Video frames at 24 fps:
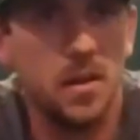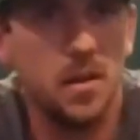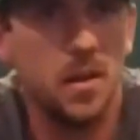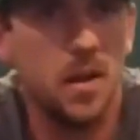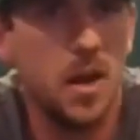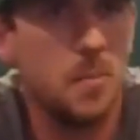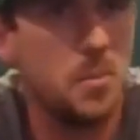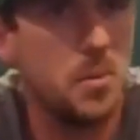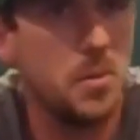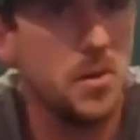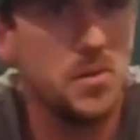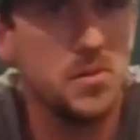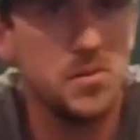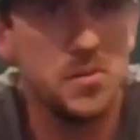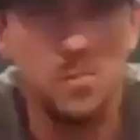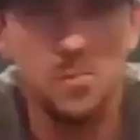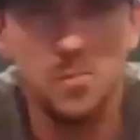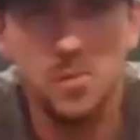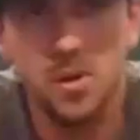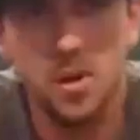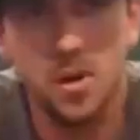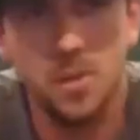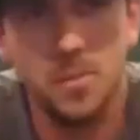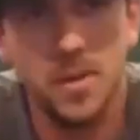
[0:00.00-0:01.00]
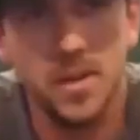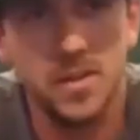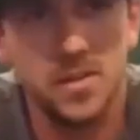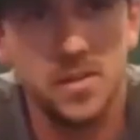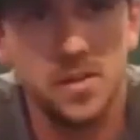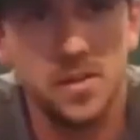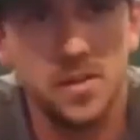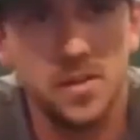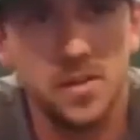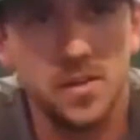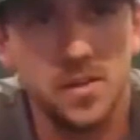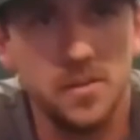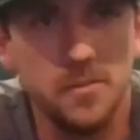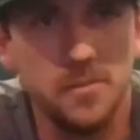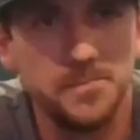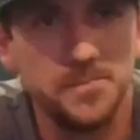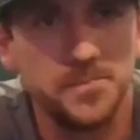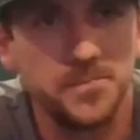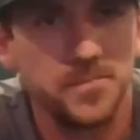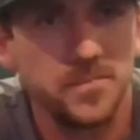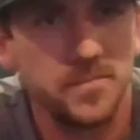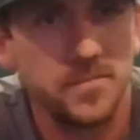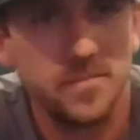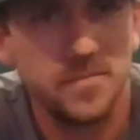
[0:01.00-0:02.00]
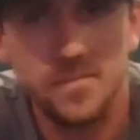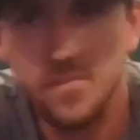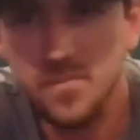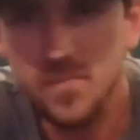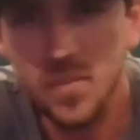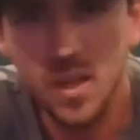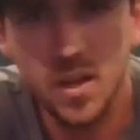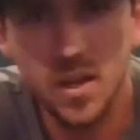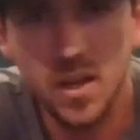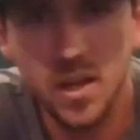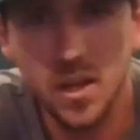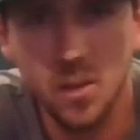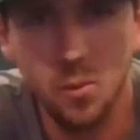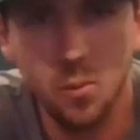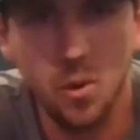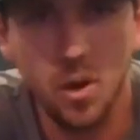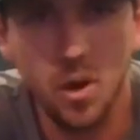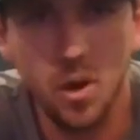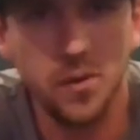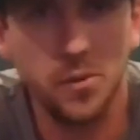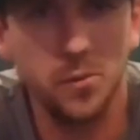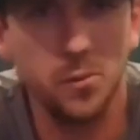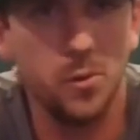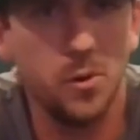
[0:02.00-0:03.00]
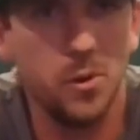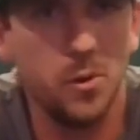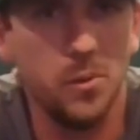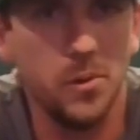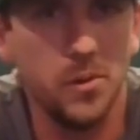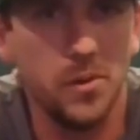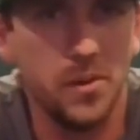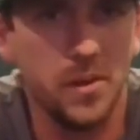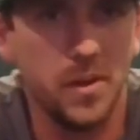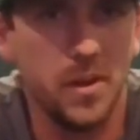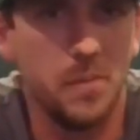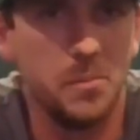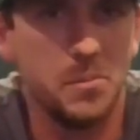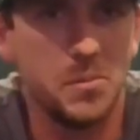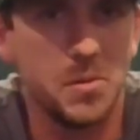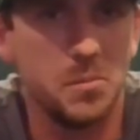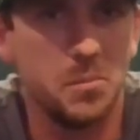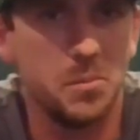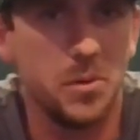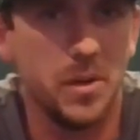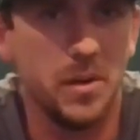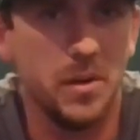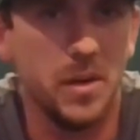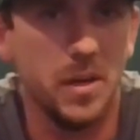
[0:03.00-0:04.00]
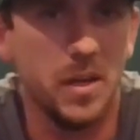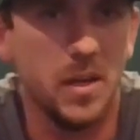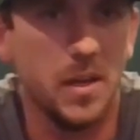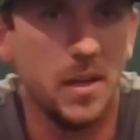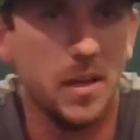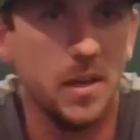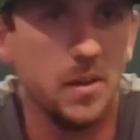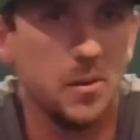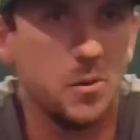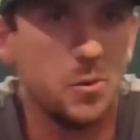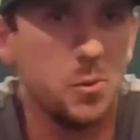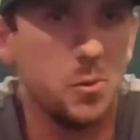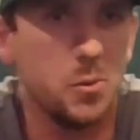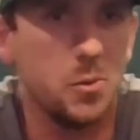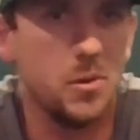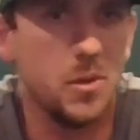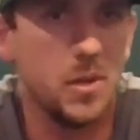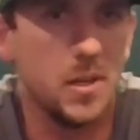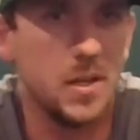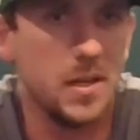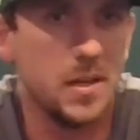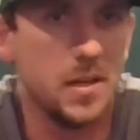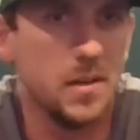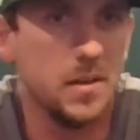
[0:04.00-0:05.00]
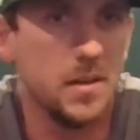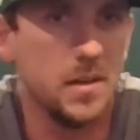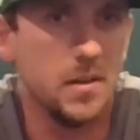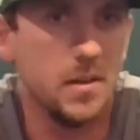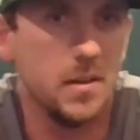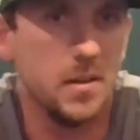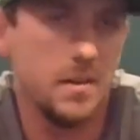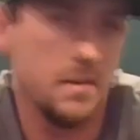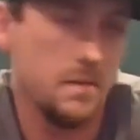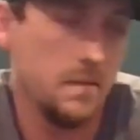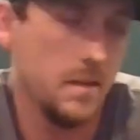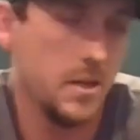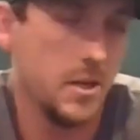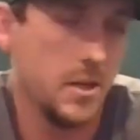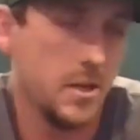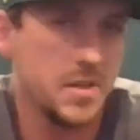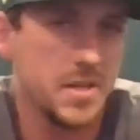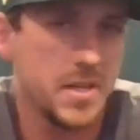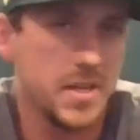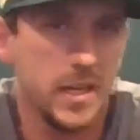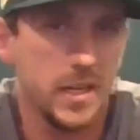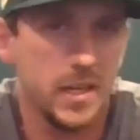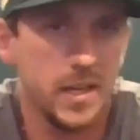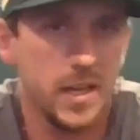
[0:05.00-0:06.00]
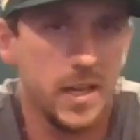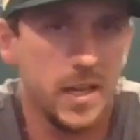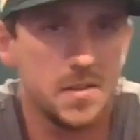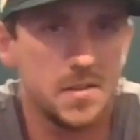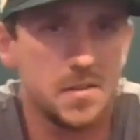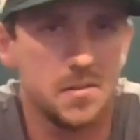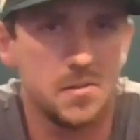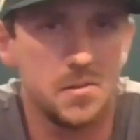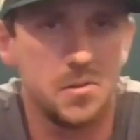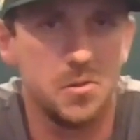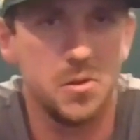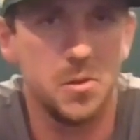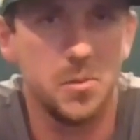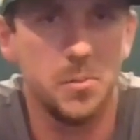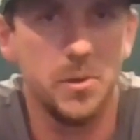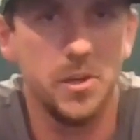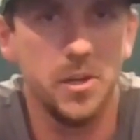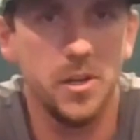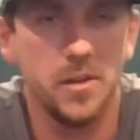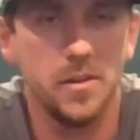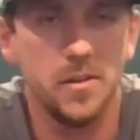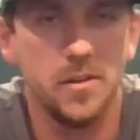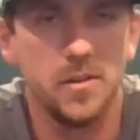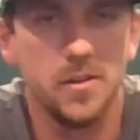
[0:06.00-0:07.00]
hop on a Zoom call basically and uh, walk through it with um, some pretty uh, cool uh, and entertaining guests. So it should be good.